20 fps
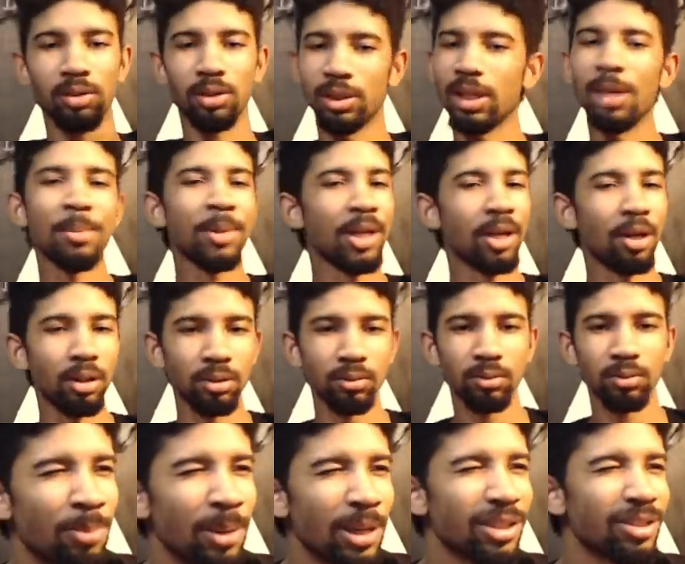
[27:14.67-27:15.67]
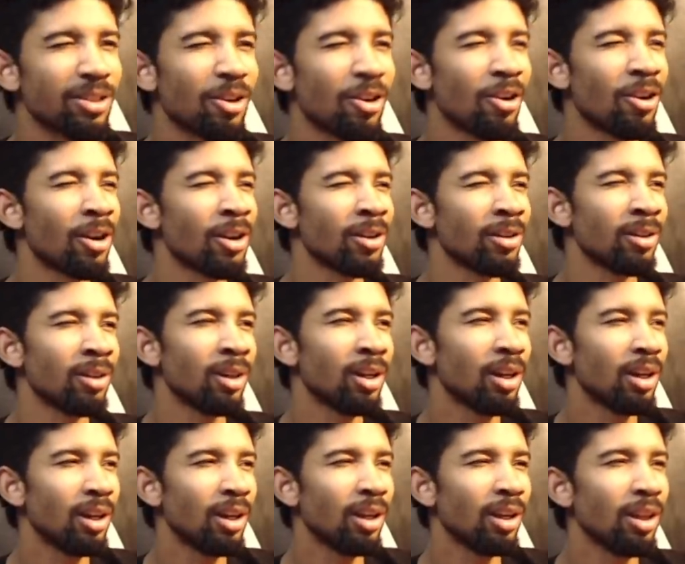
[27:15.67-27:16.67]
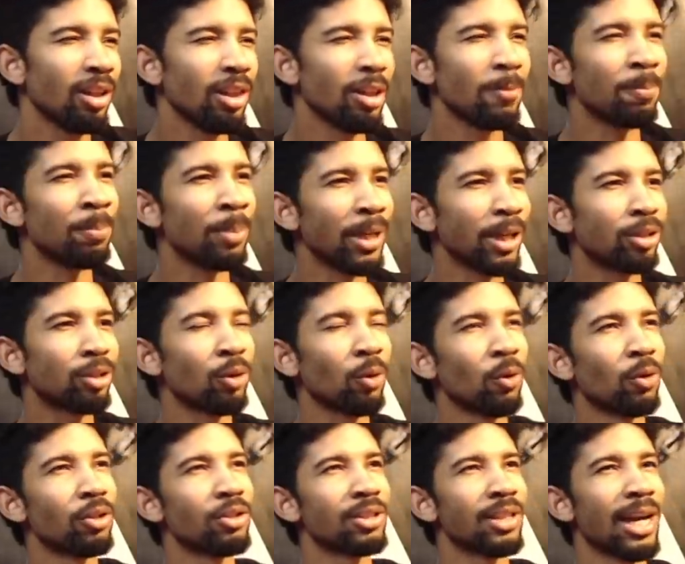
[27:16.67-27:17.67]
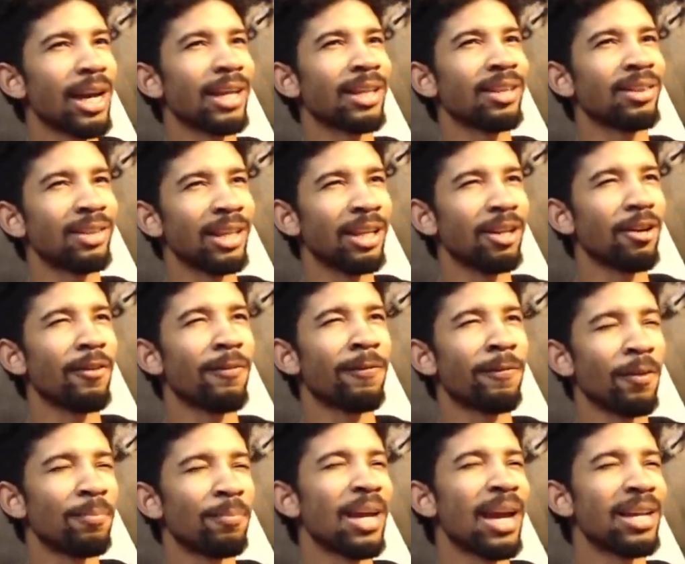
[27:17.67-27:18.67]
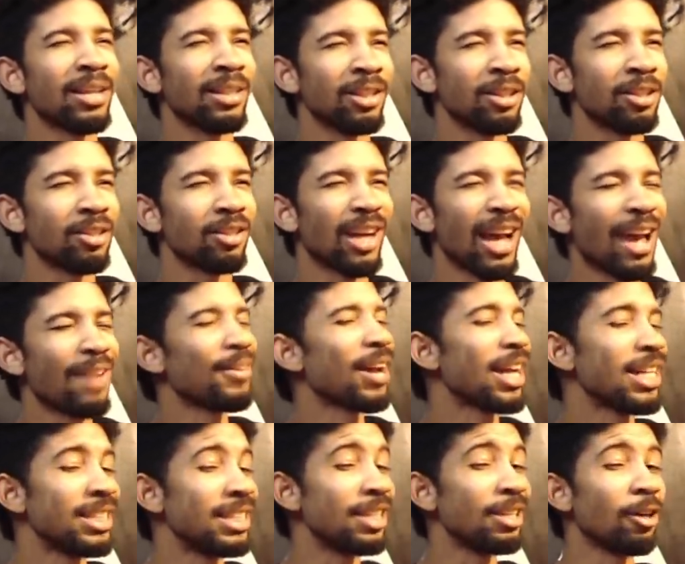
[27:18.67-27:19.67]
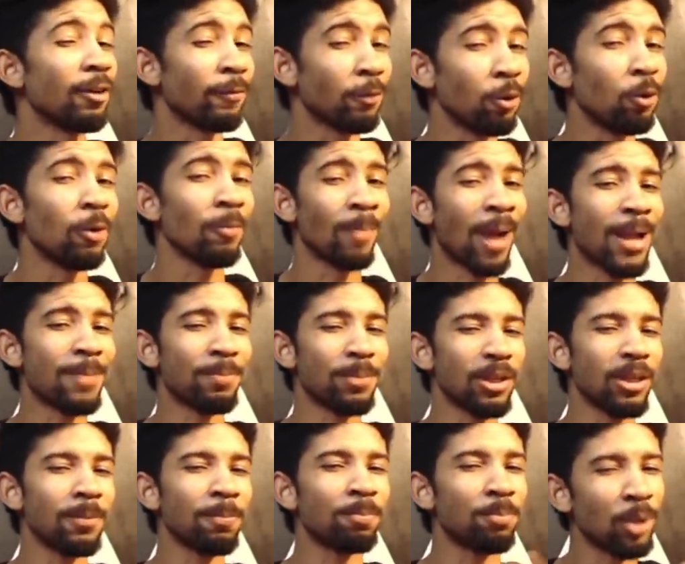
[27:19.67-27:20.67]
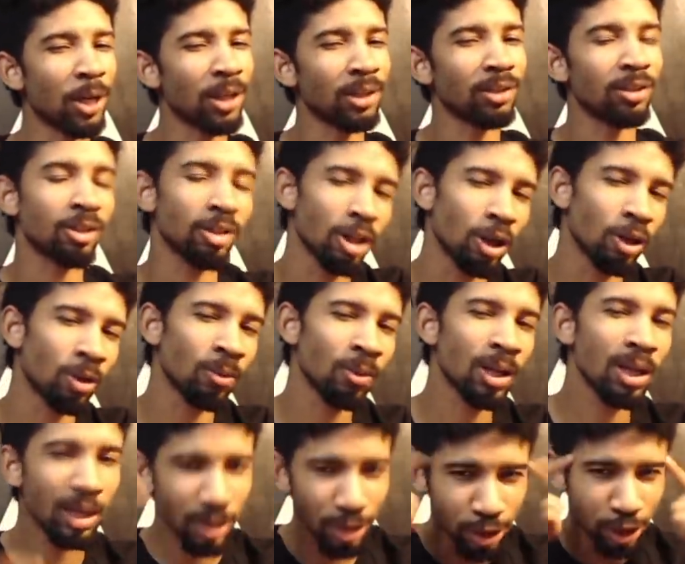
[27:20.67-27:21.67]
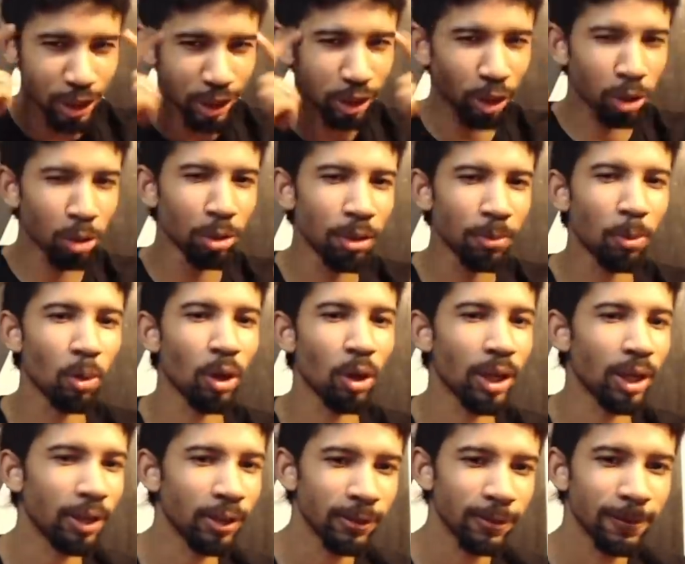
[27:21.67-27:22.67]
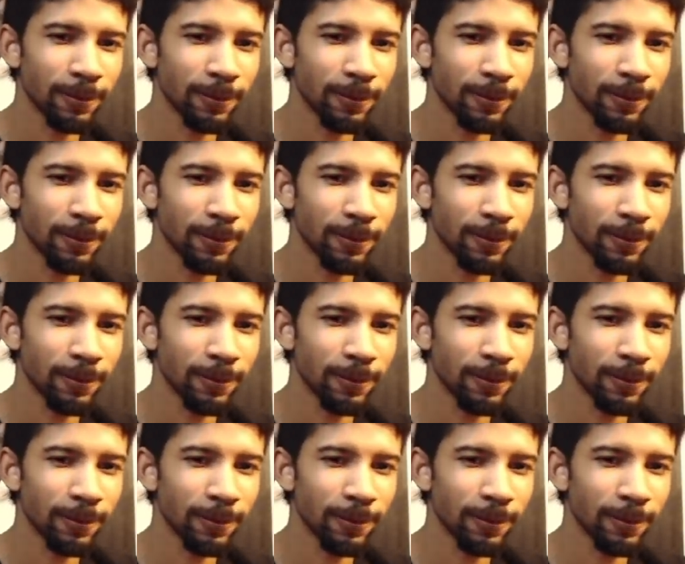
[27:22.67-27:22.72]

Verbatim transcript: Just let me know based on the big tours that I can think of from that year. I have an idea of who it might be, but you know, just clue your boy in.